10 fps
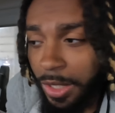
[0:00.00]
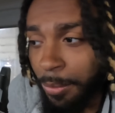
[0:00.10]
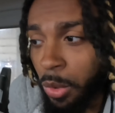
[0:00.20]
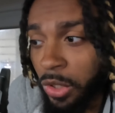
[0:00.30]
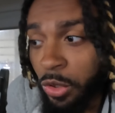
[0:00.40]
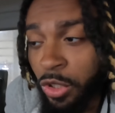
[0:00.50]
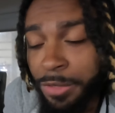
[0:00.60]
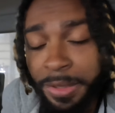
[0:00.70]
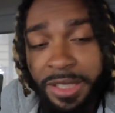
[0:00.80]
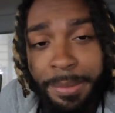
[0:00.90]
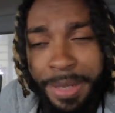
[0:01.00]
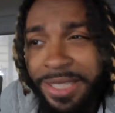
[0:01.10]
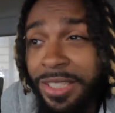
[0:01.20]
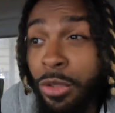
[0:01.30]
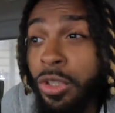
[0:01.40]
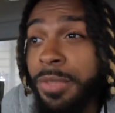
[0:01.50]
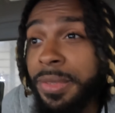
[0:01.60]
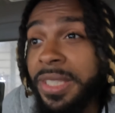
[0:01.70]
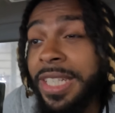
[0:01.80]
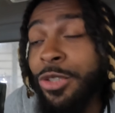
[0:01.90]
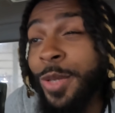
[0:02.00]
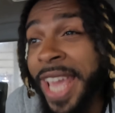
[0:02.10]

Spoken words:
The more endorsements, the best endorsements that you